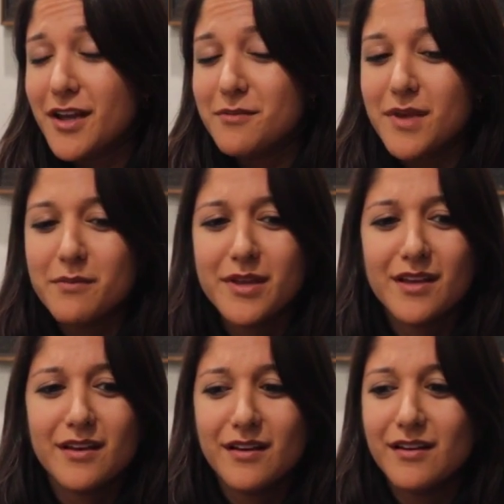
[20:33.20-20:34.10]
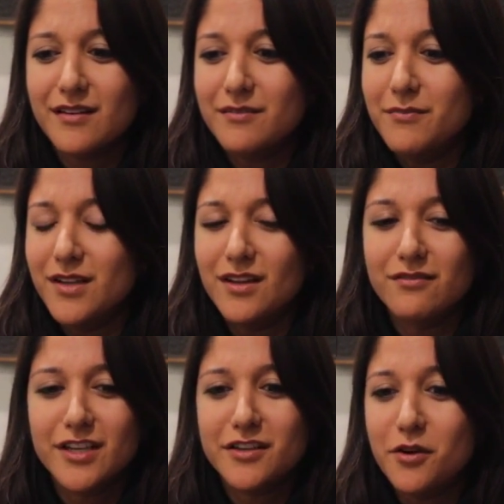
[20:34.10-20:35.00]
And maybe a
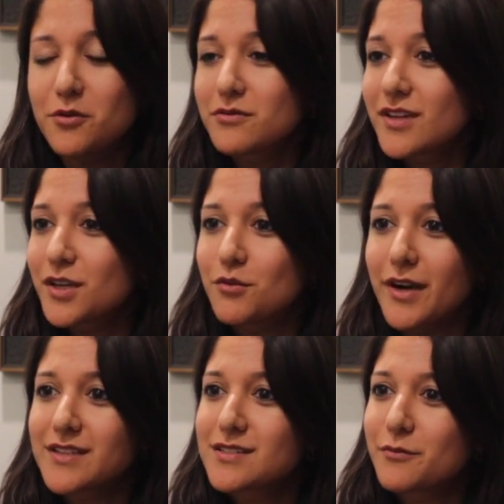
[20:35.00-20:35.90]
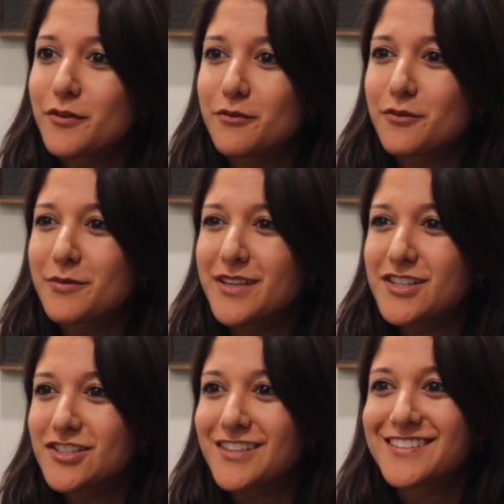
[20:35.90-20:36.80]
lovely note that you write someone will be
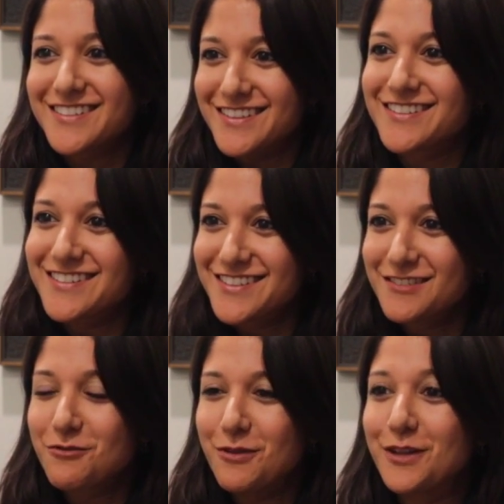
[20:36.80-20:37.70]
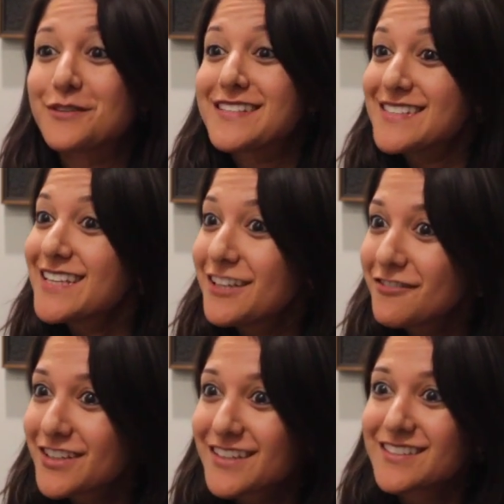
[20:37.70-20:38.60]
just as well
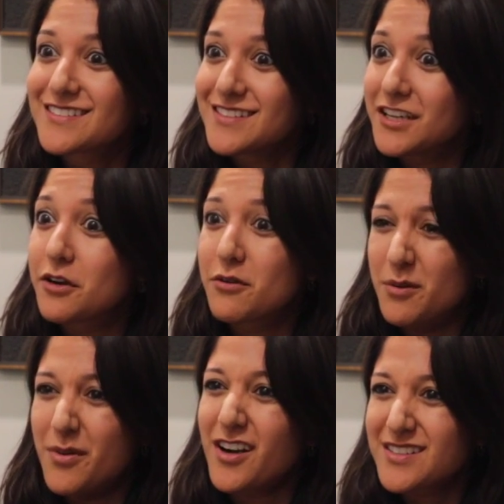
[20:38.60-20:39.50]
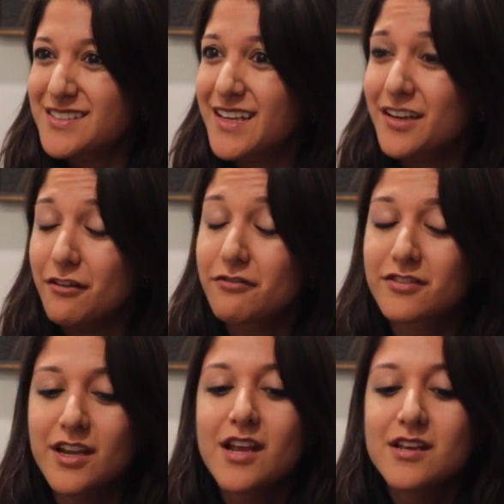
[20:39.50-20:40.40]
received as, a boxed
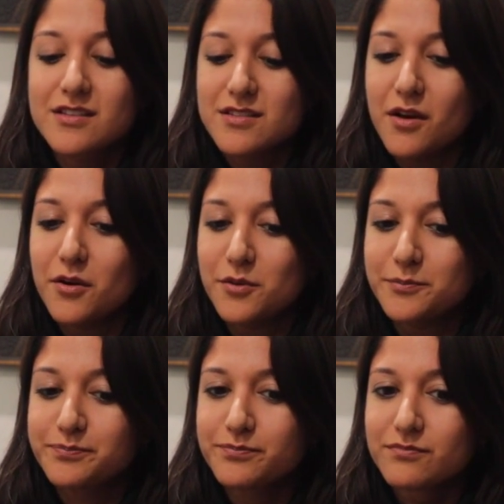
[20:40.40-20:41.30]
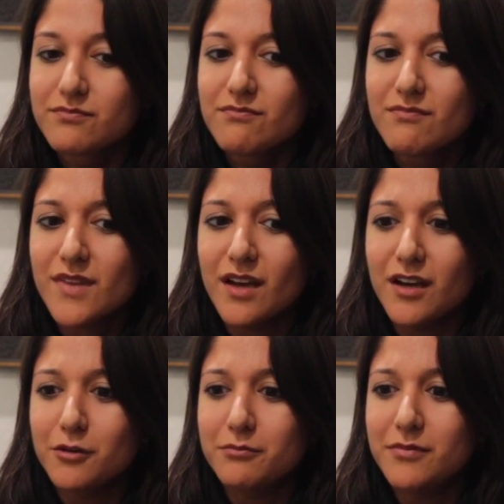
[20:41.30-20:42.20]
gift. So
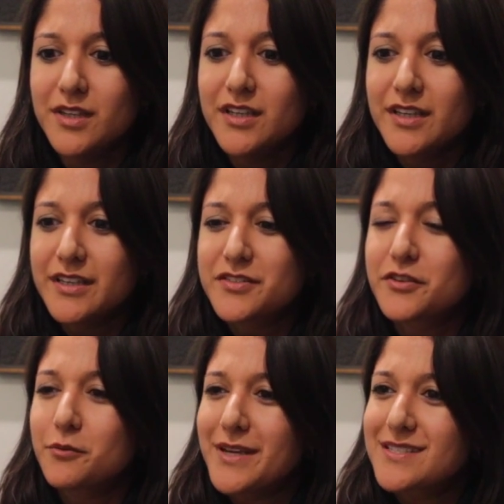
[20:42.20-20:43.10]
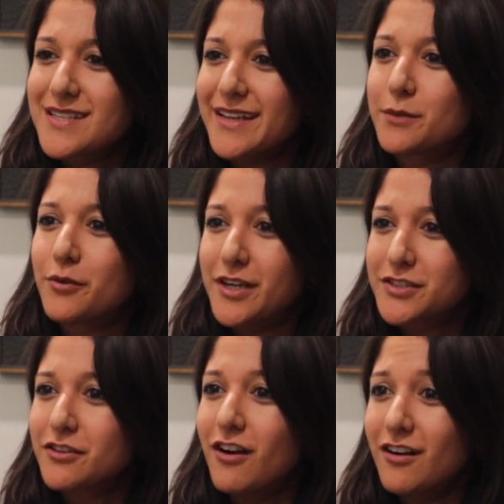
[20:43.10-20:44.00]
consider ways to take the
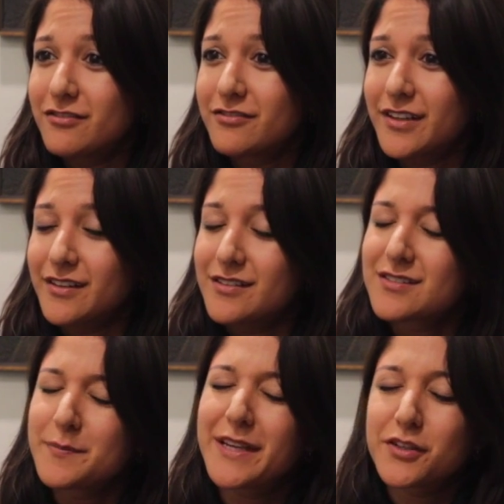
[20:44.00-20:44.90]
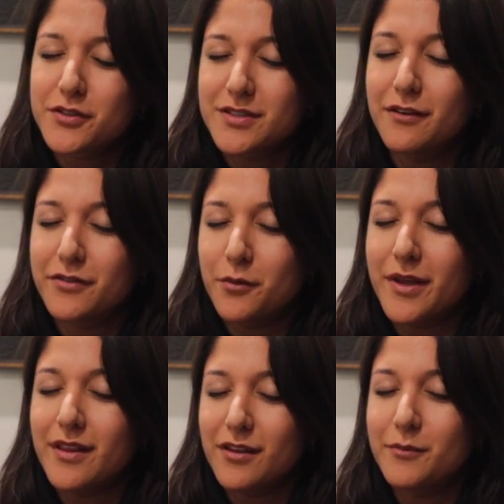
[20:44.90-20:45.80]
pressure off and speak to yourself the
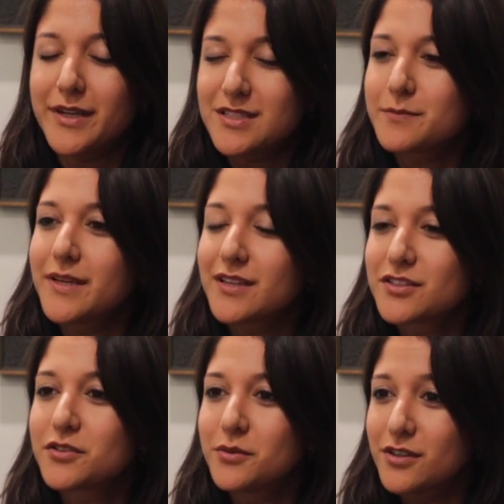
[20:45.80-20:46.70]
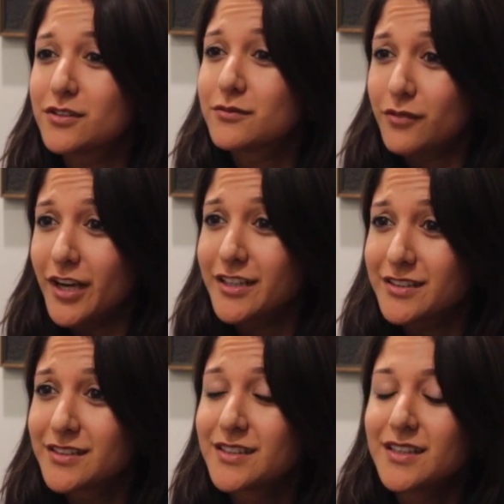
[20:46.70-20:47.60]
way that you might speak to a good
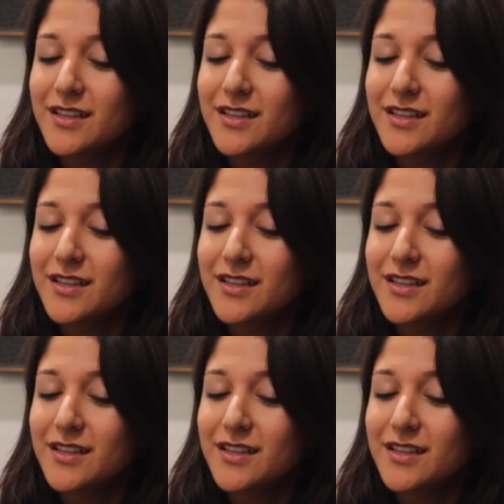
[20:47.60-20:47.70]
friend.